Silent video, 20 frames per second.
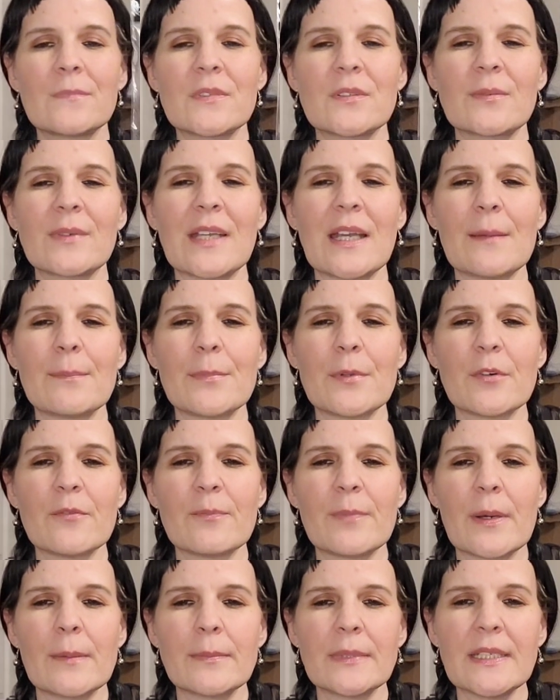So we got
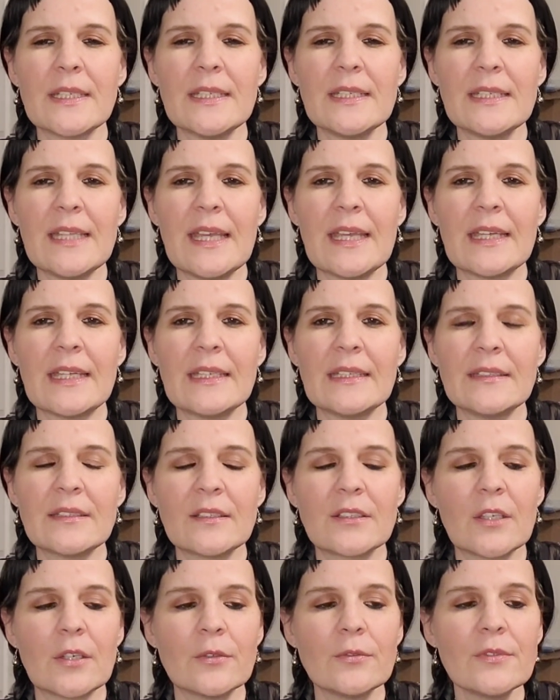both pumpkin and
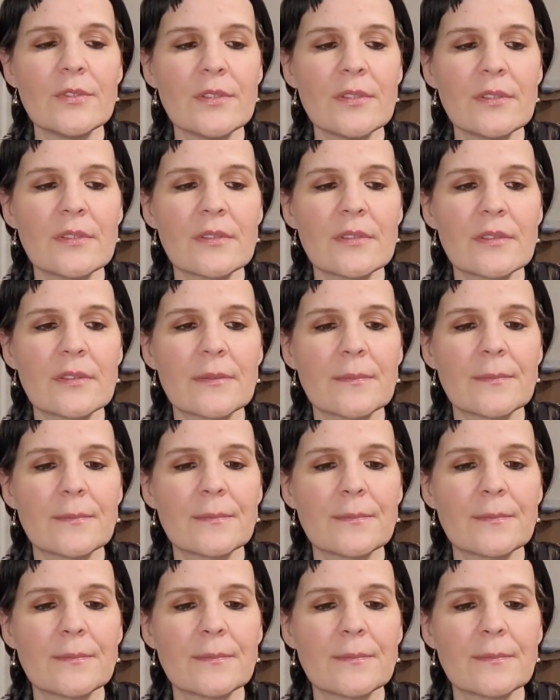ghosts.